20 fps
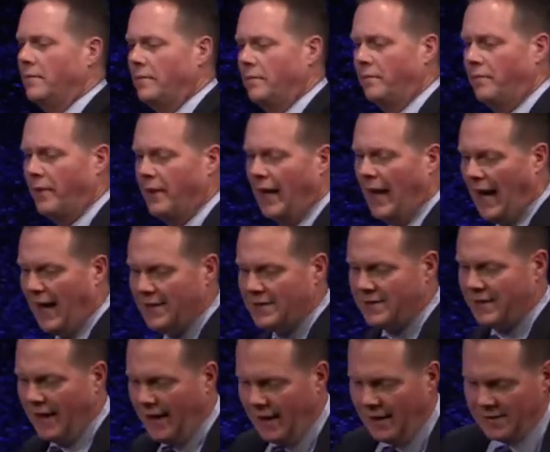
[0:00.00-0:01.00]
But
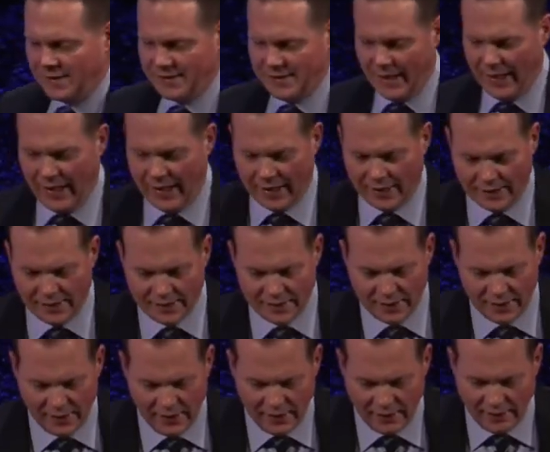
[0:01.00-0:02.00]
Isaiah says
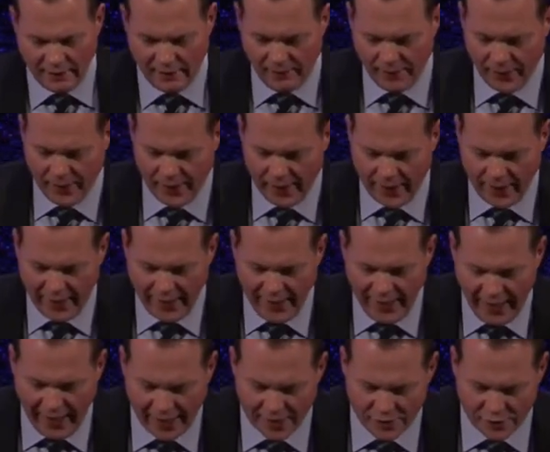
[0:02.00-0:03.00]
he
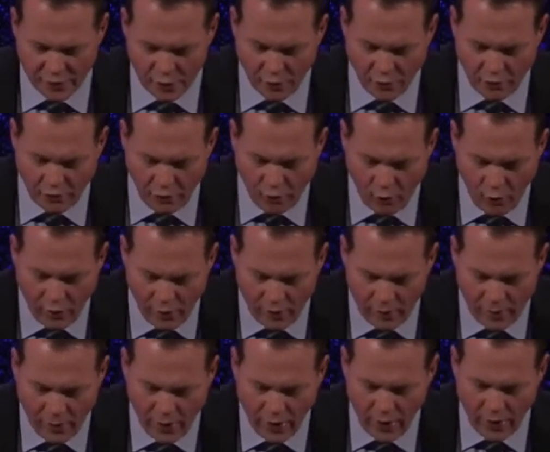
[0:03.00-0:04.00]
has no
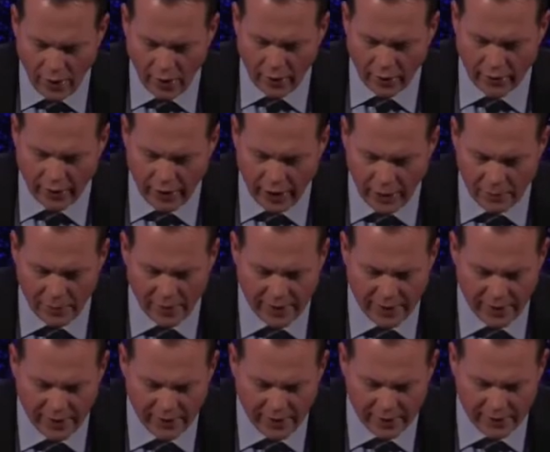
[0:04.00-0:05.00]
form or
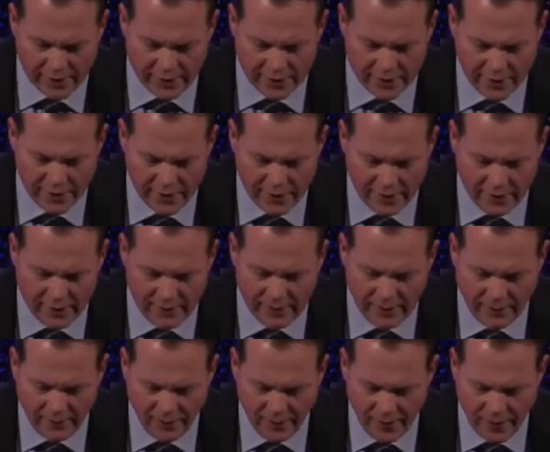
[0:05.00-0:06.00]
comeliness.
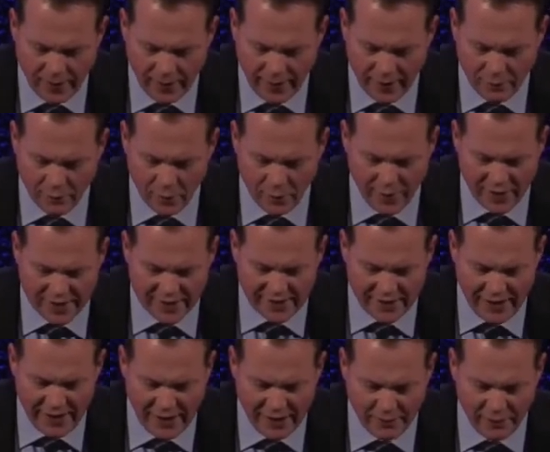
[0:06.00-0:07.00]
And when we
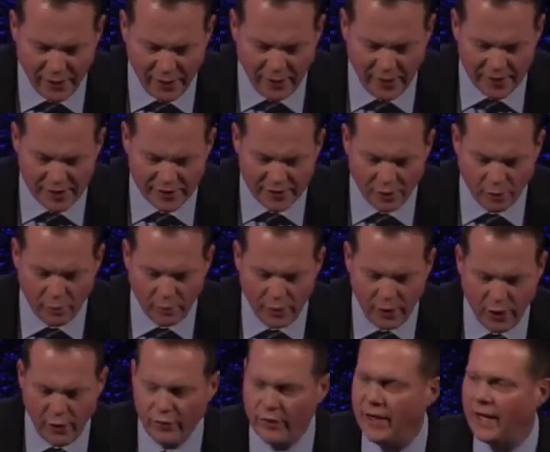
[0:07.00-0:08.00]
see him, there is no
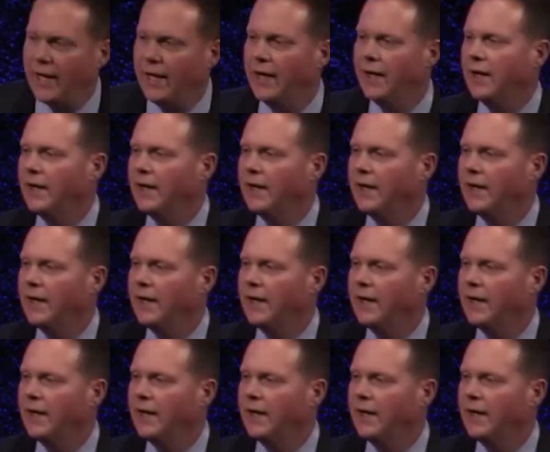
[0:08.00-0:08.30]
beauty